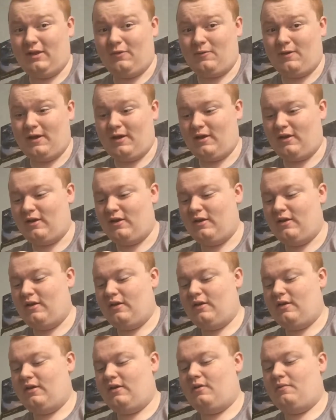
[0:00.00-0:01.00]
anywhere,
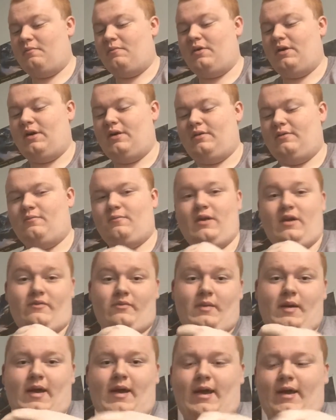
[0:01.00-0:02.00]
but we have
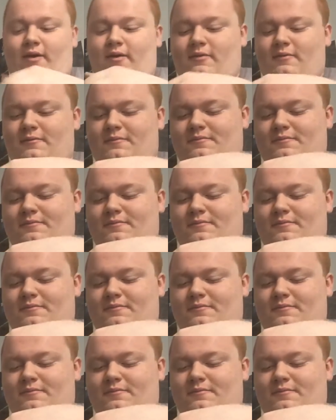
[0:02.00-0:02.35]
a bag